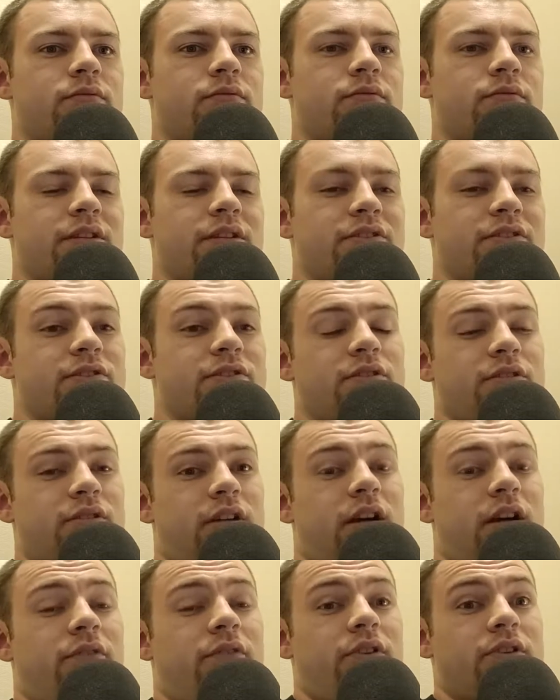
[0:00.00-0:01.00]
it's still
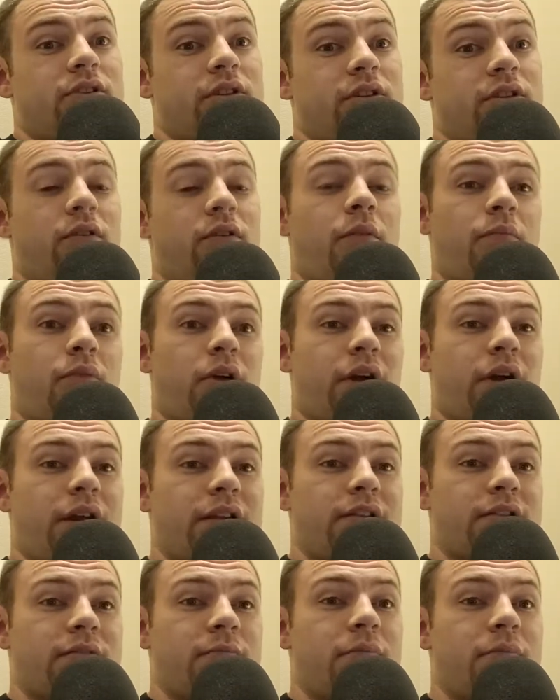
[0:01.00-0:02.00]
obviously
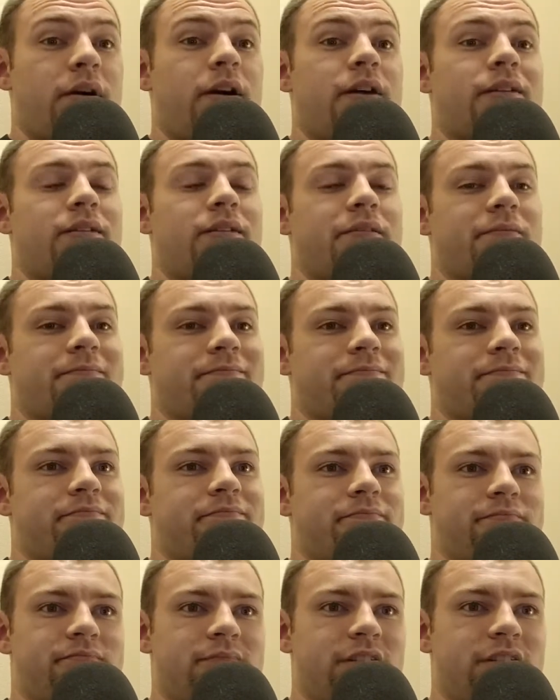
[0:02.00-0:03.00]
overpriced, but,
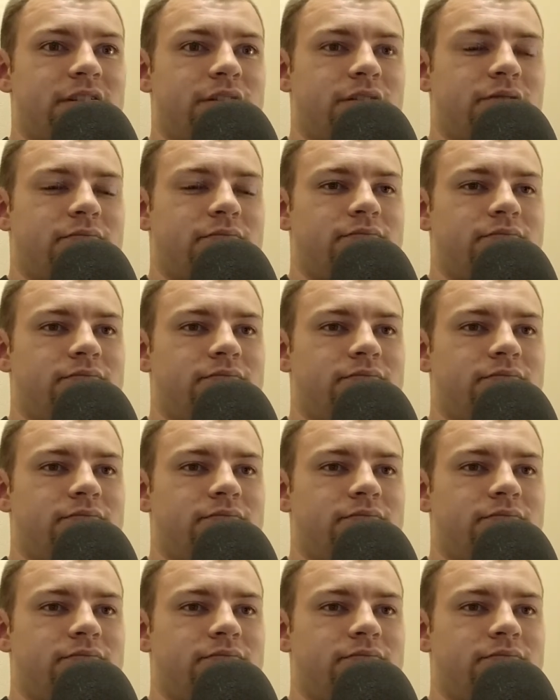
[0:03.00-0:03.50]
you know.